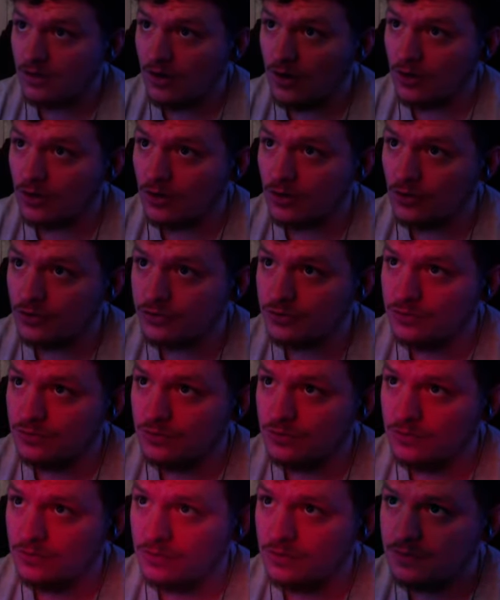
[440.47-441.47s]

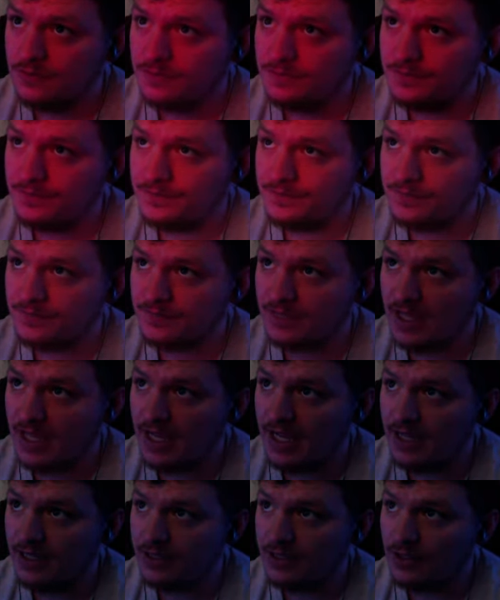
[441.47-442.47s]
R2,
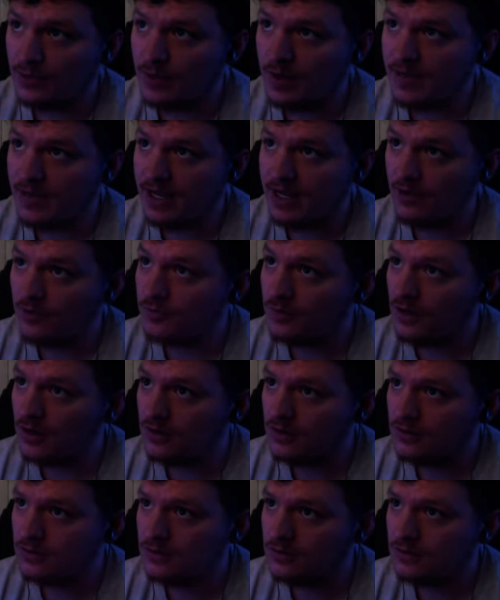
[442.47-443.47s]
and there went my health
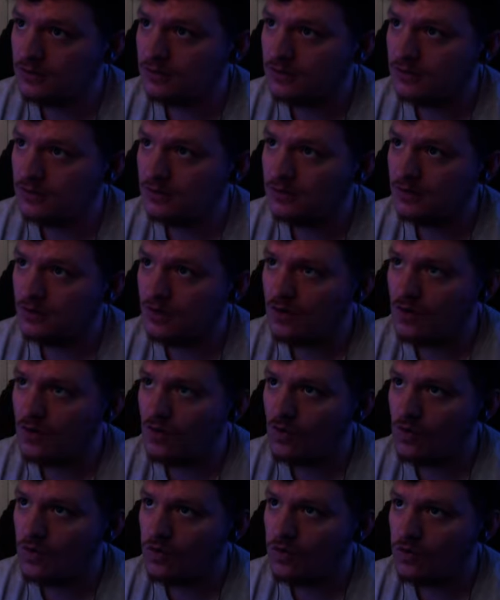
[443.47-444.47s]
bar.
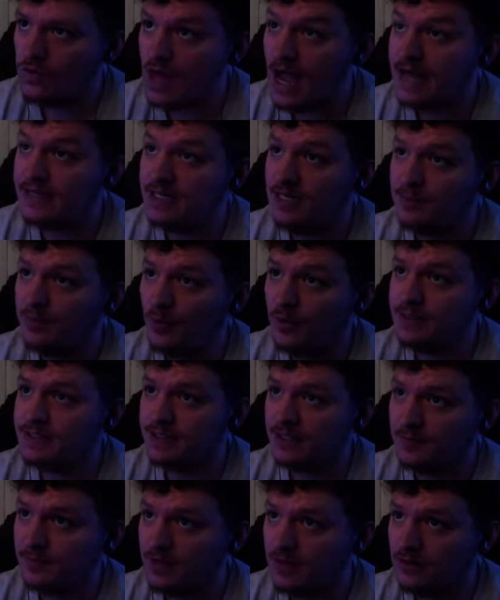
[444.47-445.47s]
I did
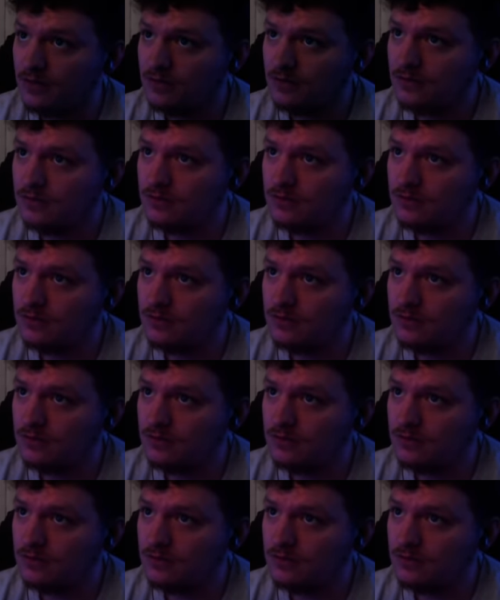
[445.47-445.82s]
poison him though.